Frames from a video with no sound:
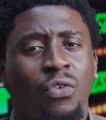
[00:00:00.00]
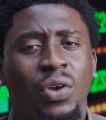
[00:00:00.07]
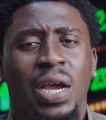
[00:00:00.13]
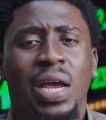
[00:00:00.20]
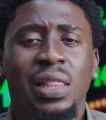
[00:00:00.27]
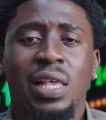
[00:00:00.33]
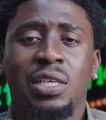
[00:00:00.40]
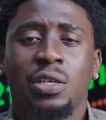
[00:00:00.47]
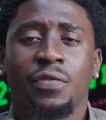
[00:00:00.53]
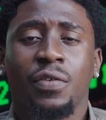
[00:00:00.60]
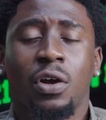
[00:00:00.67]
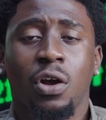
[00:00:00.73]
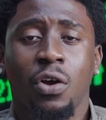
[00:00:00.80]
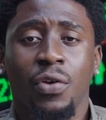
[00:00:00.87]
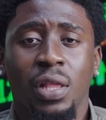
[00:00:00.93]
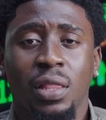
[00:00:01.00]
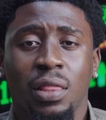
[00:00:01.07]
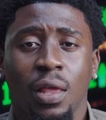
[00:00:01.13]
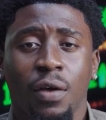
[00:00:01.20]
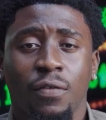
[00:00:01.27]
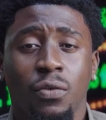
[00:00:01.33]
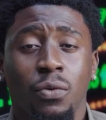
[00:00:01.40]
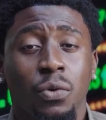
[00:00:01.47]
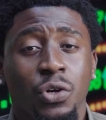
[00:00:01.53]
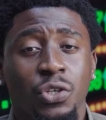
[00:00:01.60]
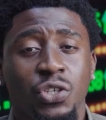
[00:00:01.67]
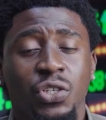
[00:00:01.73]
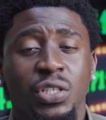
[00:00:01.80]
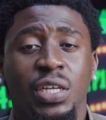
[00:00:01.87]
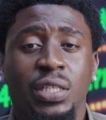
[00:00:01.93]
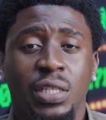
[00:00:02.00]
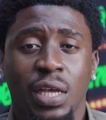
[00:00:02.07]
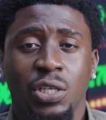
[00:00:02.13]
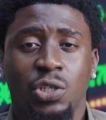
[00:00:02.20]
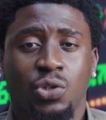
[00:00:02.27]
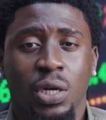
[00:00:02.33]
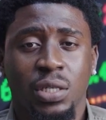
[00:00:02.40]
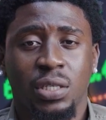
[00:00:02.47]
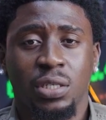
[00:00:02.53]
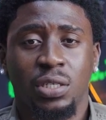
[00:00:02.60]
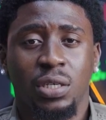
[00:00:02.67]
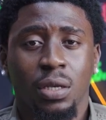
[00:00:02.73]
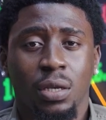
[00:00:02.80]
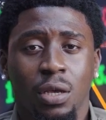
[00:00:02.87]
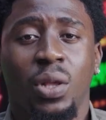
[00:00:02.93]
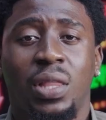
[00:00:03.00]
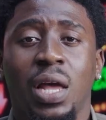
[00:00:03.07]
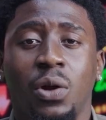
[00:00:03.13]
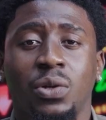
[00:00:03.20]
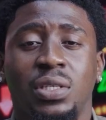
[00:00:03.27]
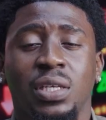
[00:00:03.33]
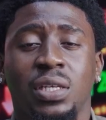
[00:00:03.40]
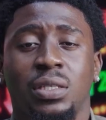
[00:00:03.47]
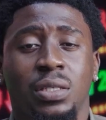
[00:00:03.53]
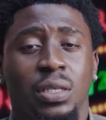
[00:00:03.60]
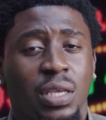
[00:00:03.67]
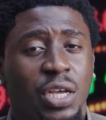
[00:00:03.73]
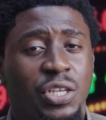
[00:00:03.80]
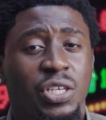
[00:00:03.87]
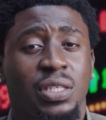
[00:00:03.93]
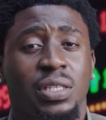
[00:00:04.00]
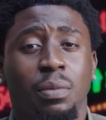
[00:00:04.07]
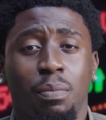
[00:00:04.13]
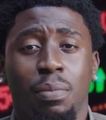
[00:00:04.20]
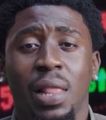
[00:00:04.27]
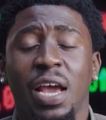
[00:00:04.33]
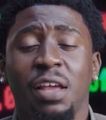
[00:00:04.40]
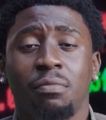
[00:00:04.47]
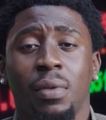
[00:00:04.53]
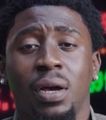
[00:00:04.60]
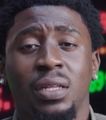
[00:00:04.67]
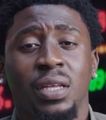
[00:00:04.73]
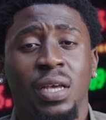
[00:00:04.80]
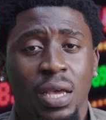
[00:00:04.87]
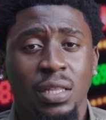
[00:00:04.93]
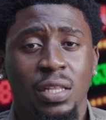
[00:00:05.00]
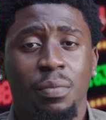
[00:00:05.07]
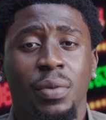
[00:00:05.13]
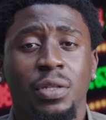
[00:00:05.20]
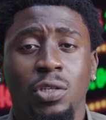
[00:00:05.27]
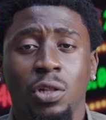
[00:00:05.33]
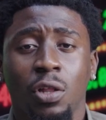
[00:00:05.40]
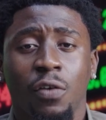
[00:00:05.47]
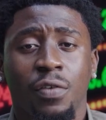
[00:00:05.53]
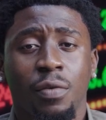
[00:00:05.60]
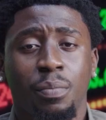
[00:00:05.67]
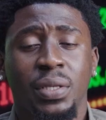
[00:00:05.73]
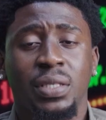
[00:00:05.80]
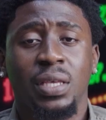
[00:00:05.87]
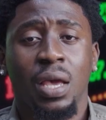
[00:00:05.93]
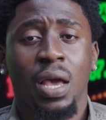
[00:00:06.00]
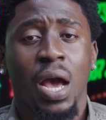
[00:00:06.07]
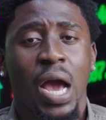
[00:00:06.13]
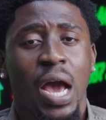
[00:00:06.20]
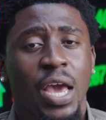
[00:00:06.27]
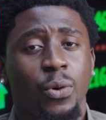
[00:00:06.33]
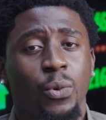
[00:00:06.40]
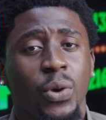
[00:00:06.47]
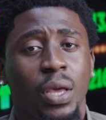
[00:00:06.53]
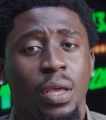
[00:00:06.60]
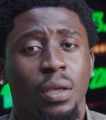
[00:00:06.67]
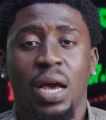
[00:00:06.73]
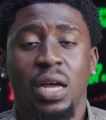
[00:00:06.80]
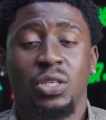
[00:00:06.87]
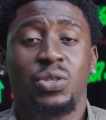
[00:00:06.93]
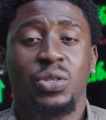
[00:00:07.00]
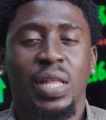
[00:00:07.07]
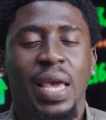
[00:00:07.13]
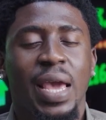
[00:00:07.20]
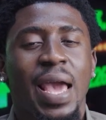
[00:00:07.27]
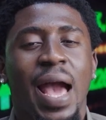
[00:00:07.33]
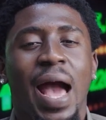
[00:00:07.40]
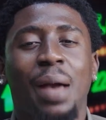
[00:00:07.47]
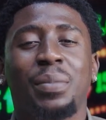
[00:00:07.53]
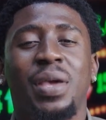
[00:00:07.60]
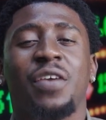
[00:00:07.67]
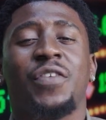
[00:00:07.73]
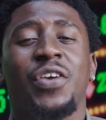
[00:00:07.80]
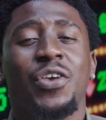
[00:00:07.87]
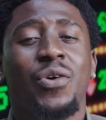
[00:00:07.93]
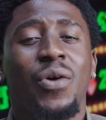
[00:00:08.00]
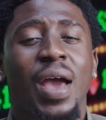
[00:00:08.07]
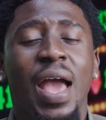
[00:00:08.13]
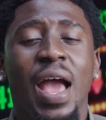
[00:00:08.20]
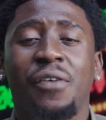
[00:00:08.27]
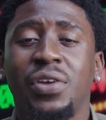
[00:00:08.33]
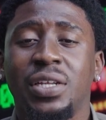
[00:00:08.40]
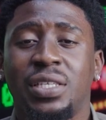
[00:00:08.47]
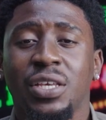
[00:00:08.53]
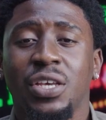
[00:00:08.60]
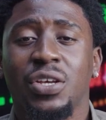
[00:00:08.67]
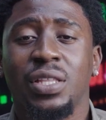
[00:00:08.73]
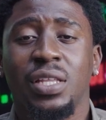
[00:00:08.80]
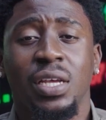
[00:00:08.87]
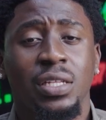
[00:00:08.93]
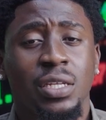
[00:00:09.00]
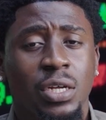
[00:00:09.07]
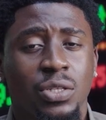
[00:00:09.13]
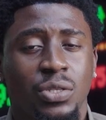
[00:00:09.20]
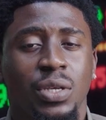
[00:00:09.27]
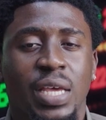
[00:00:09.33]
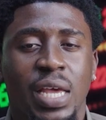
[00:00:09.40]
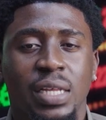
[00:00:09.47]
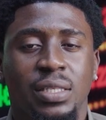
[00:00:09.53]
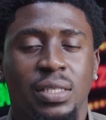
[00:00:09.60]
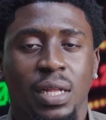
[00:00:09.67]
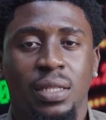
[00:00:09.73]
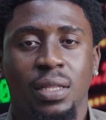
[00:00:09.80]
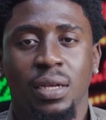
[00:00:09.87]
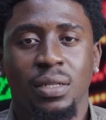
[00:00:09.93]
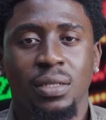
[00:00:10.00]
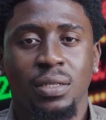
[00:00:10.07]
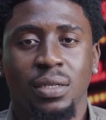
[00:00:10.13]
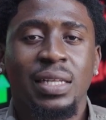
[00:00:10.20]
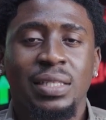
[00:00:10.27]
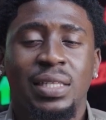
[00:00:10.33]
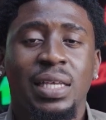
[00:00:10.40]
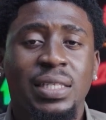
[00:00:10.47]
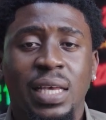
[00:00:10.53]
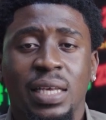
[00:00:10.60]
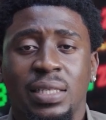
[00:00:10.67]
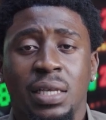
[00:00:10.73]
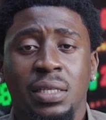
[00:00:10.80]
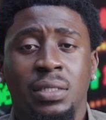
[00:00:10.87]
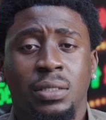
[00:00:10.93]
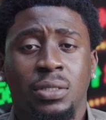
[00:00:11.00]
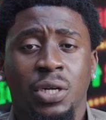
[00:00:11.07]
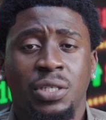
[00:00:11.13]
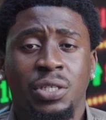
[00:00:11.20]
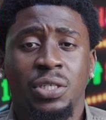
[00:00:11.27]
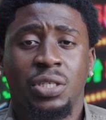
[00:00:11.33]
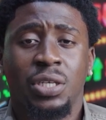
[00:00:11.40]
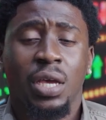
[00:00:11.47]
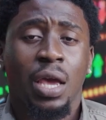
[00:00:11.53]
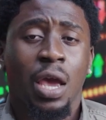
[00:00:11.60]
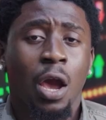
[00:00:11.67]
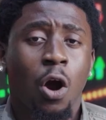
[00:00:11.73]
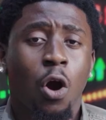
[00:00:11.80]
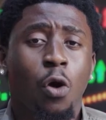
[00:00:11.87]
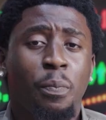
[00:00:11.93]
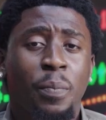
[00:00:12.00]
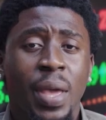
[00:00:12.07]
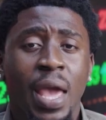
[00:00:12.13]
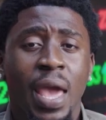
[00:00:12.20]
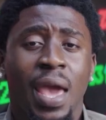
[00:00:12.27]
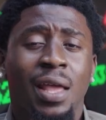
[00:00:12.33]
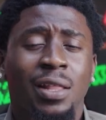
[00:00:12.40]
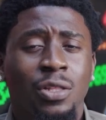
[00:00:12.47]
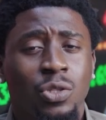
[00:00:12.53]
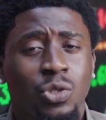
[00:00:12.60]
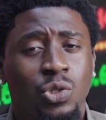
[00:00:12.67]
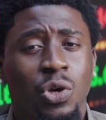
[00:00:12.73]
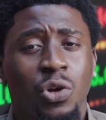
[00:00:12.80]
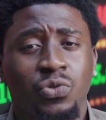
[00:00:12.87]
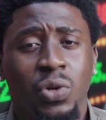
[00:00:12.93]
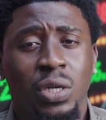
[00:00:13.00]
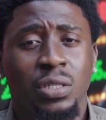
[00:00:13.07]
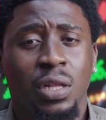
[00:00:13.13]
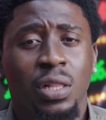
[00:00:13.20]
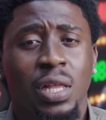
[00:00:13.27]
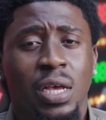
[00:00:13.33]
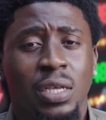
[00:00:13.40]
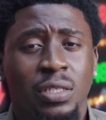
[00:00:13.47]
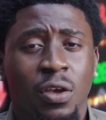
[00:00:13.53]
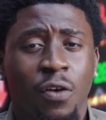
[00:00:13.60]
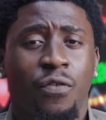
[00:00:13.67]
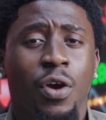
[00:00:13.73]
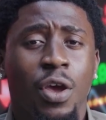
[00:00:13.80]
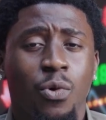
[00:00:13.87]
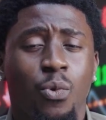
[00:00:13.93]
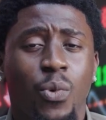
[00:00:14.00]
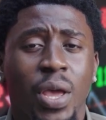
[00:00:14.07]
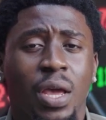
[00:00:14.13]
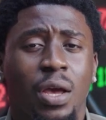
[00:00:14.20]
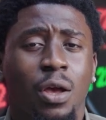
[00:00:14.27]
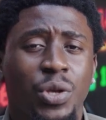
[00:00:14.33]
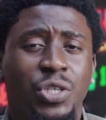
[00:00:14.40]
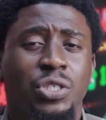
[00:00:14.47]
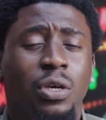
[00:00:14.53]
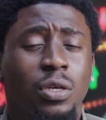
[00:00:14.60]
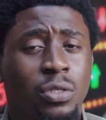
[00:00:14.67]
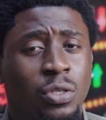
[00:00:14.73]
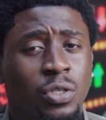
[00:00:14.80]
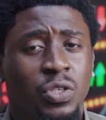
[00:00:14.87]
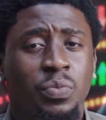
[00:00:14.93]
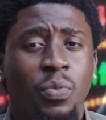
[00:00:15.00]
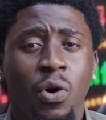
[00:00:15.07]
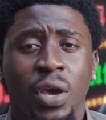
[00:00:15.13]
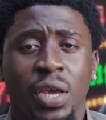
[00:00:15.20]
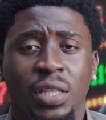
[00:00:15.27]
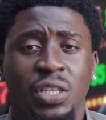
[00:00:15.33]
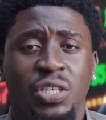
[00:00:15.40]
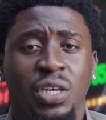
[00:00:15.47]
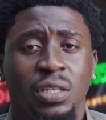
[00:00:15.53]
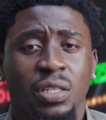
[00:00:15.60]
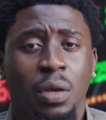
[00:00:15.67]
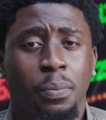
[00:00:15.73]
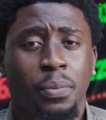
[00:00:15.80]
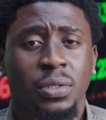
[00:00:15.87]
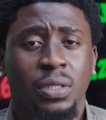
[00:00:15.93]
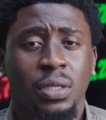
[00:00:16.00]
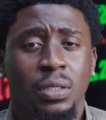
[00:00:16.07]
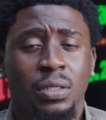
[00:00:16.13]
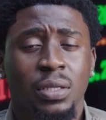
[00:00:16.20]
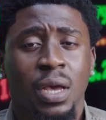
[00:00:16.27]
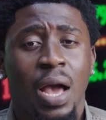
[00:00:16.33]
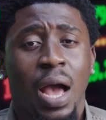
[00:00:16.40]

Regardless of your current level, you need a strategy. Without it, you're just a blind man in the middle of a busy highway. And today, I'm giving you everything you need to get started. This exact strategy helped me earn $200 for a week with just small initial deposits.